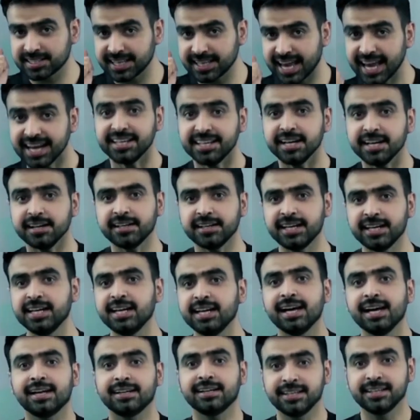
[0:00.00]
entity
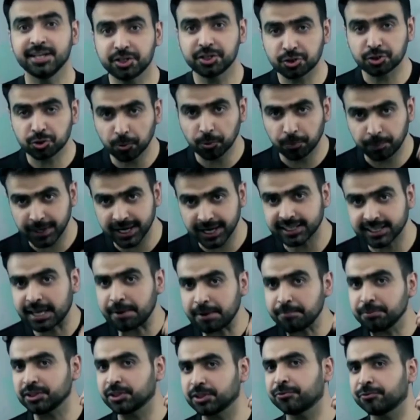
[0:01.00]
needs to pay them
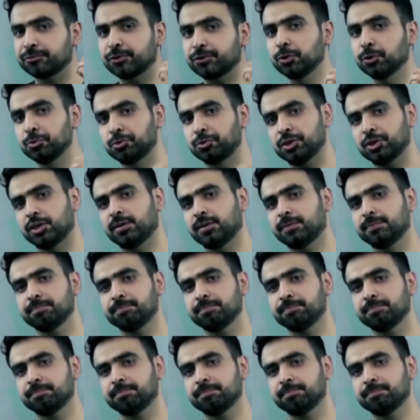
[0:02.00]
in the future.